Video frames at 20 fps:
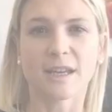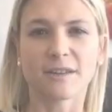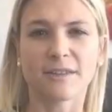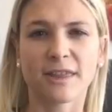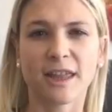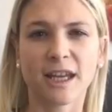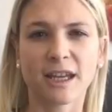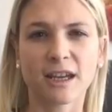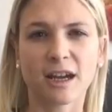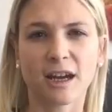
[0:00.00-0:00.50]
I
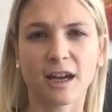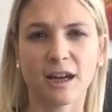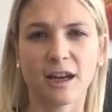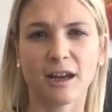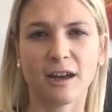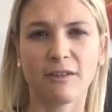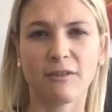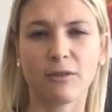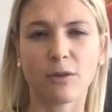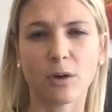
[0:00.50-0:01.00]
think I
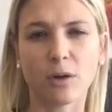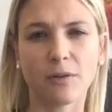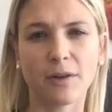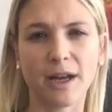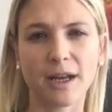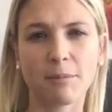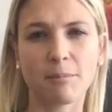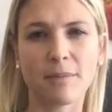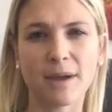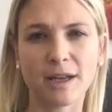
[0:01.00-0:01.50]
have
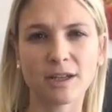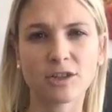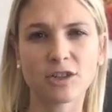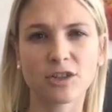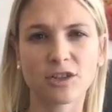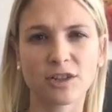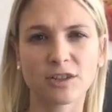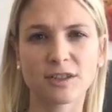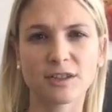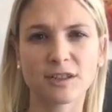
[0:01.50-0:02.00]
already
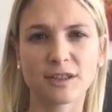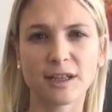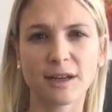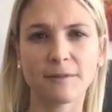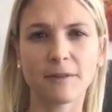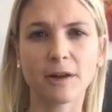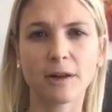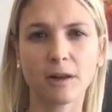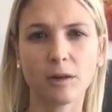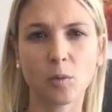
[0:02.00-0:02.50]
mentioned
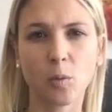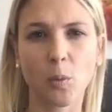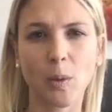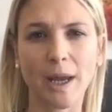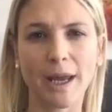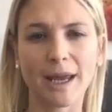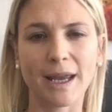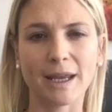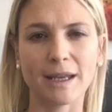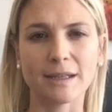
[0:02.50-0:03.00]
several
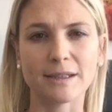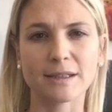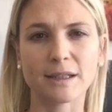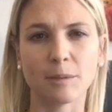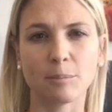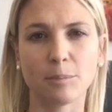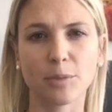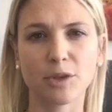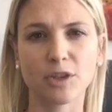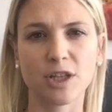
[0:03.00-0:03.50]
ways
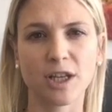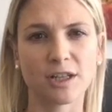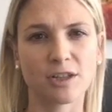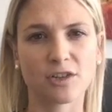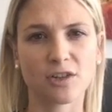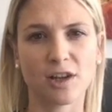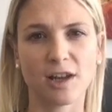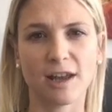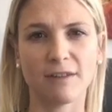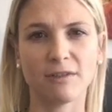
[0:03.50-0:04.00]
and
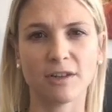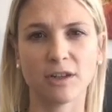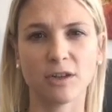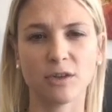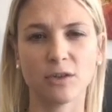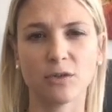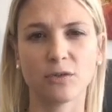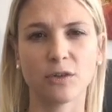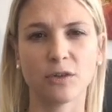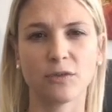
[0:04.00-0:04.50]
potential
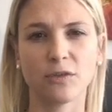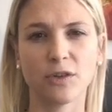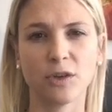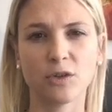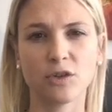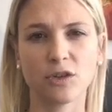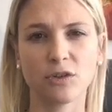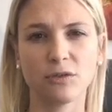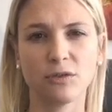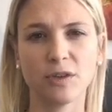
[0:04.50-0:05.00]
avenues for
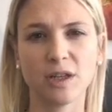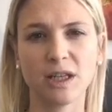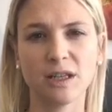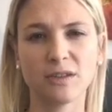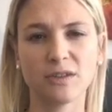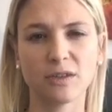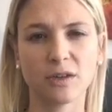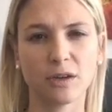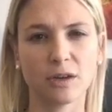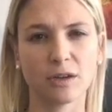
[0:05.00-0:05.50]
future
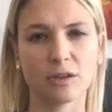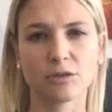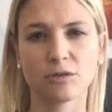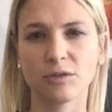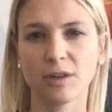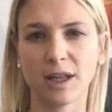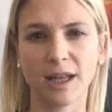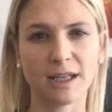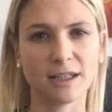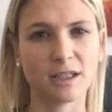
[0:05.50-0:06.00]
research
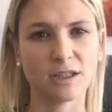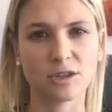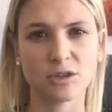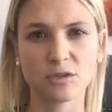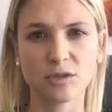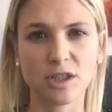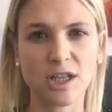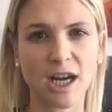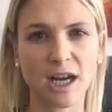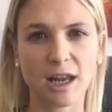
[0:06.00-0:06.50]
related
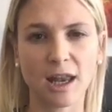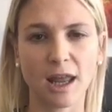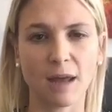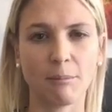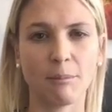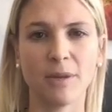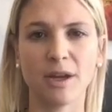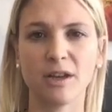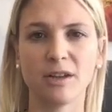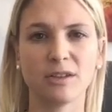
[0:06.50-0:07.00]
to
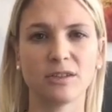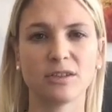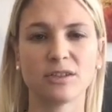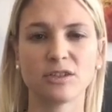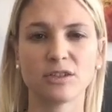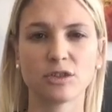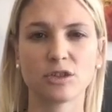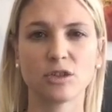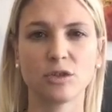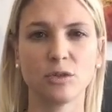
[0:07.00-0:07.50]

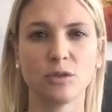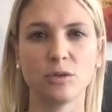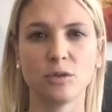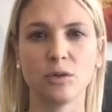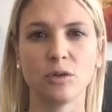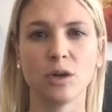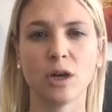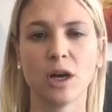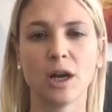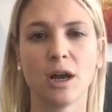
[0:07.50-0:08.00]
dilemmas,
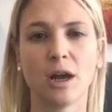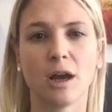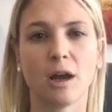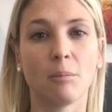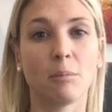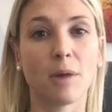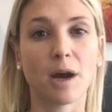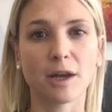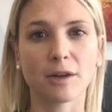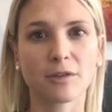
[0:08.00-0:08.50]
to
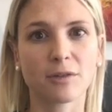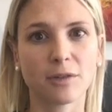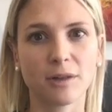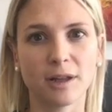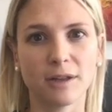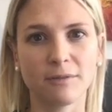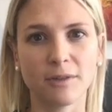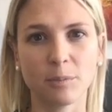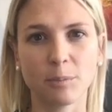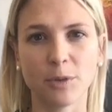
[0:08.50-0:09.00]
a
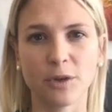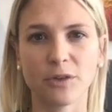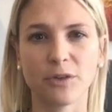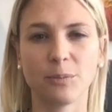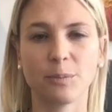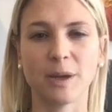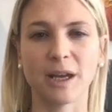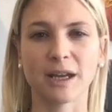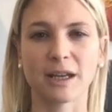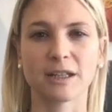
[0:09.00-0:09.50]
micro-level
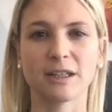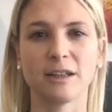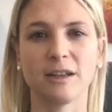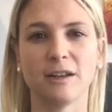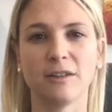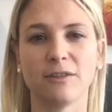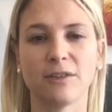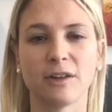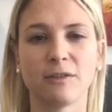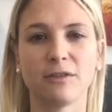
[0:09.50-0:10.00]

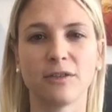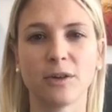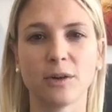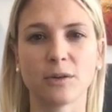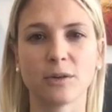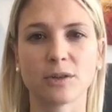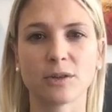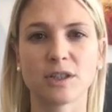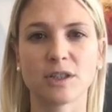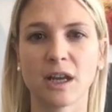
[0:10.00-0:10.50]
perspective and
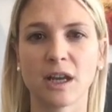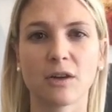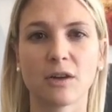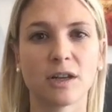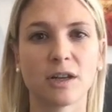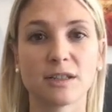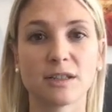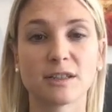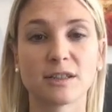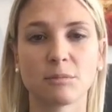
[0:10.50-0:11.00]
focusing
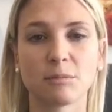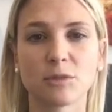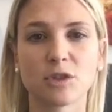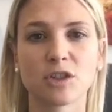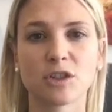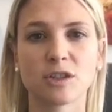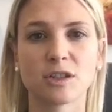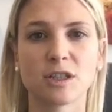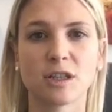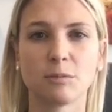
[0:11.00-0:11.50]
on
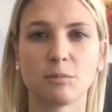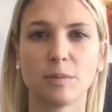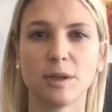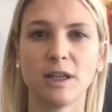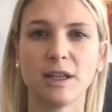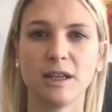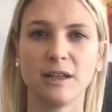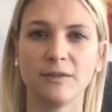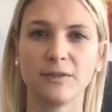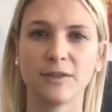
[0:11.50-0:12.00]
assumptions and
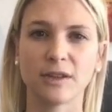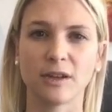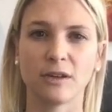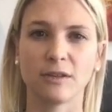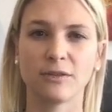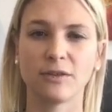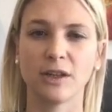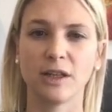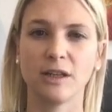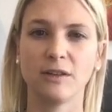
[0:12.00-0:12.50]
beliefs
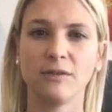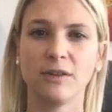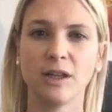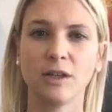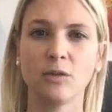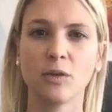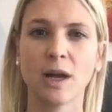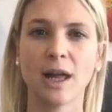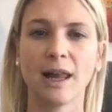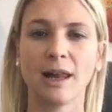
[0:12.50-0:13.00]
of
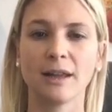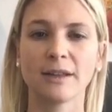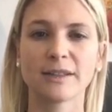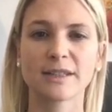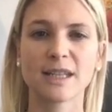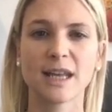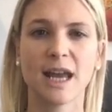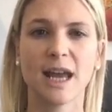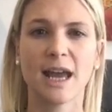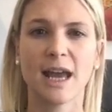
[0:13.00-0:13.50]

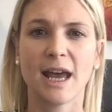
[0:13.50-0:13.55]
individuals,